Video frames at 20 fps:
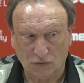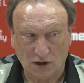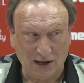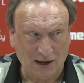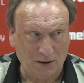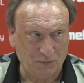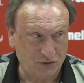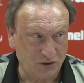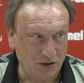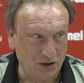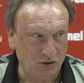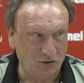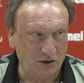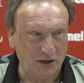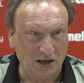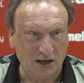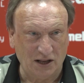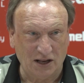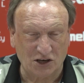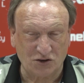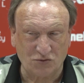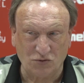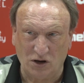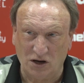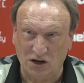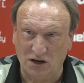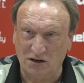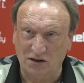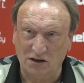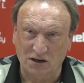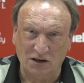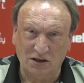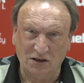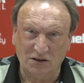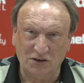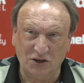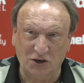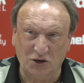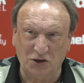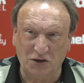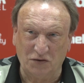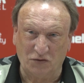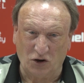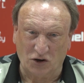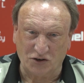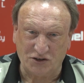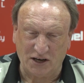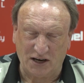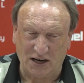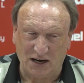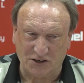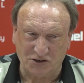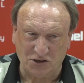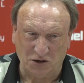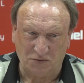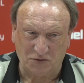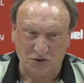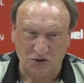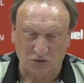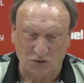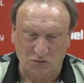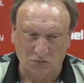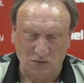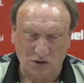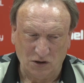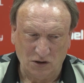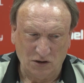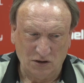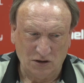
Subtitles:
Absolutely, yeah. That's why you've got to take your hat off to them.